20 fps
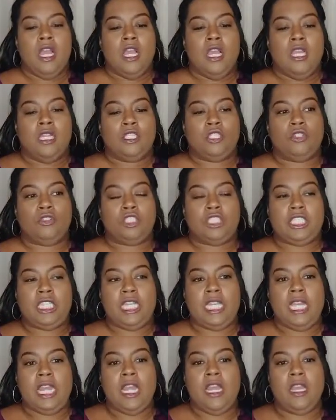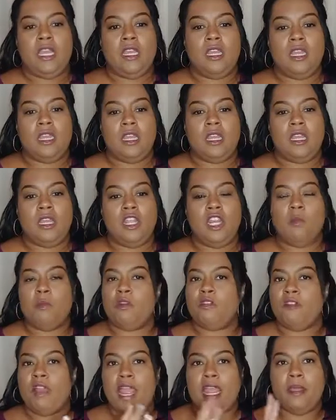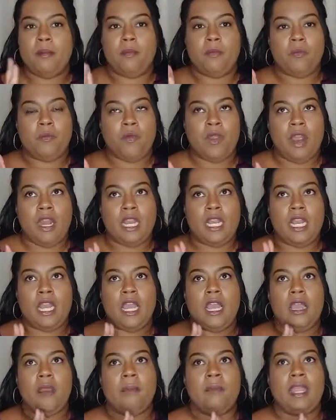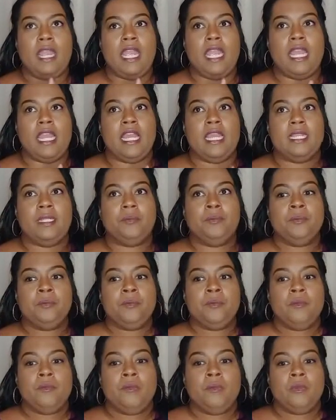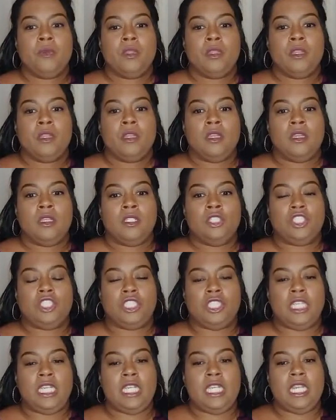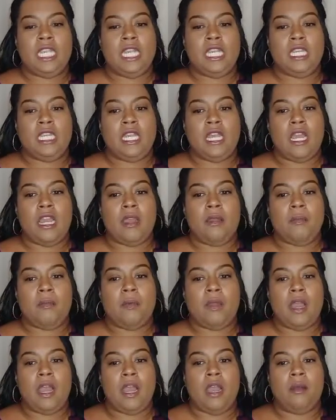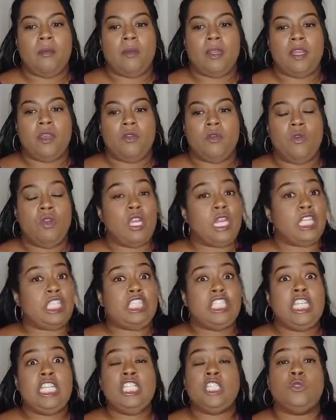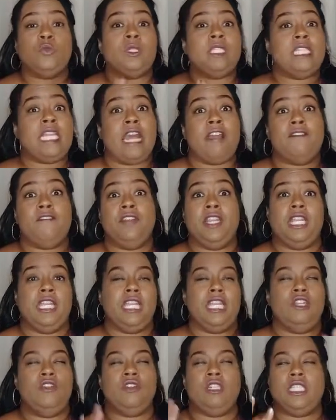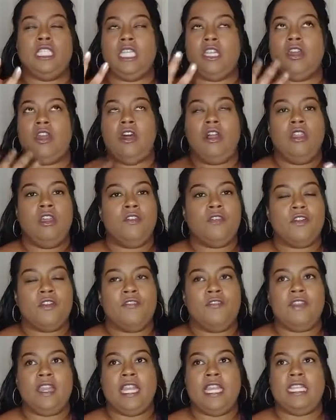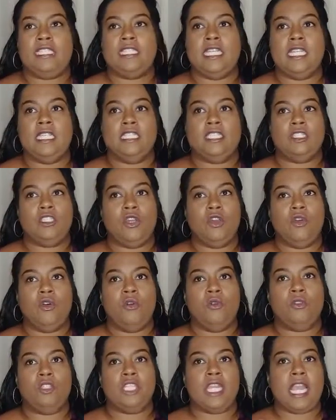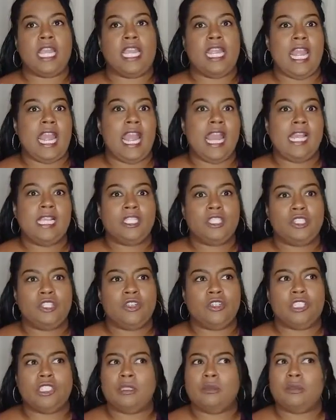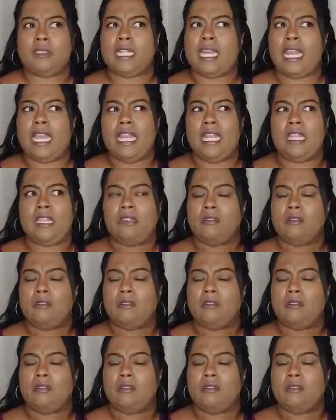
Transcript: so she, Mariah brought it up, and she ended up later on, like, she just was not feeling it. You could see it all over her face. And so Jackie asked her, she was like,